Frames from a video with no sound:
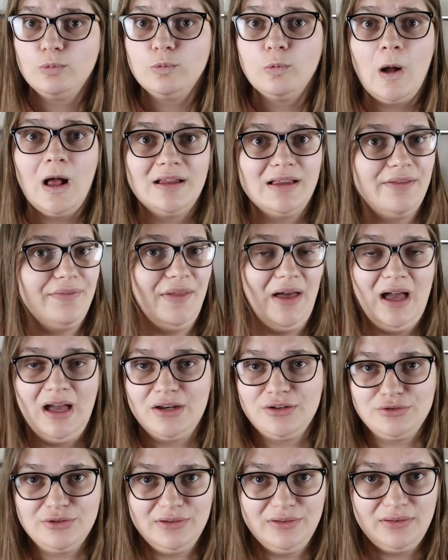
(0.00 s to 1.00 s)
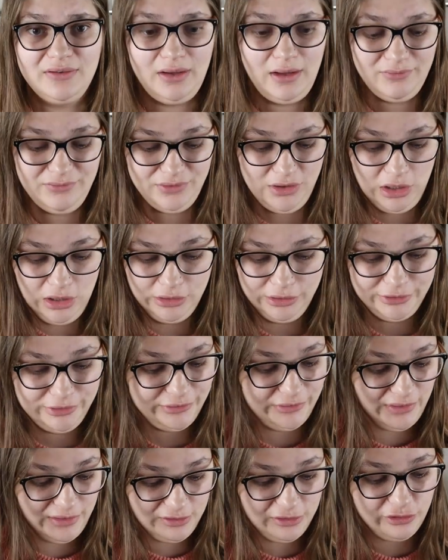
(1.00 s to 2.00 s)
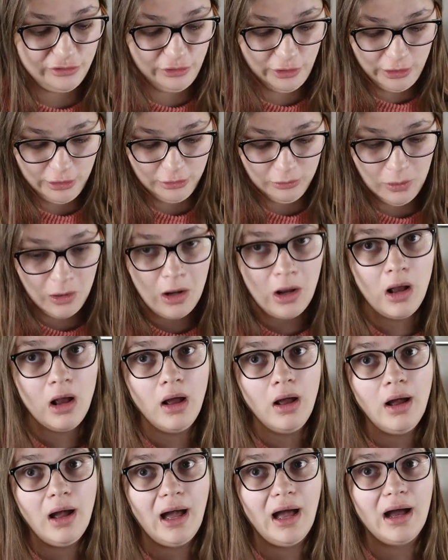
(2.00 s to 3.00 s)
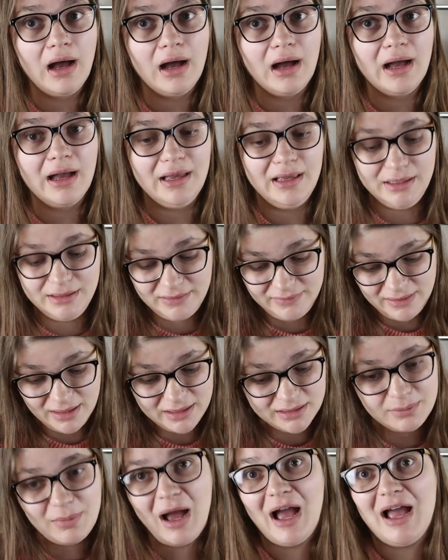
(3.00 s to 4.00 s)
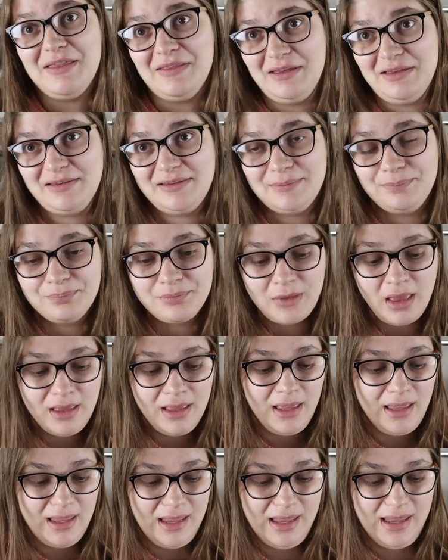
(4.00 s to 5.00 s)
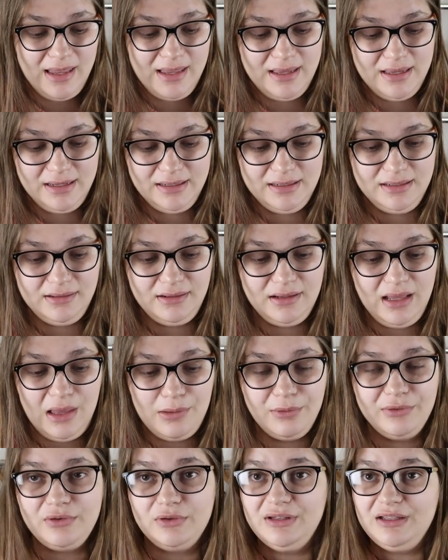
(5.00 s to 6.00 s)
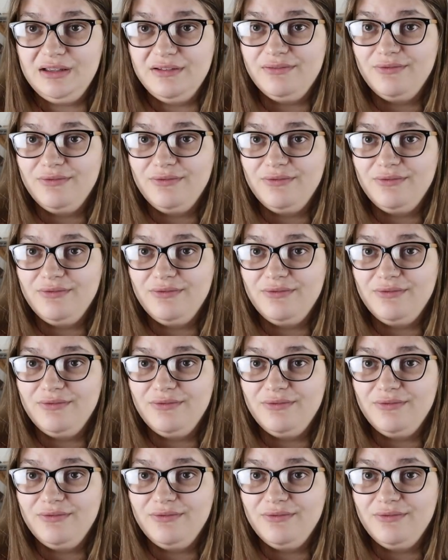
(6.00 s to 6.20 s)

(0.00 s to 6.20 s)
well in the hundreds of dollars. And so I decided to buy this and it was only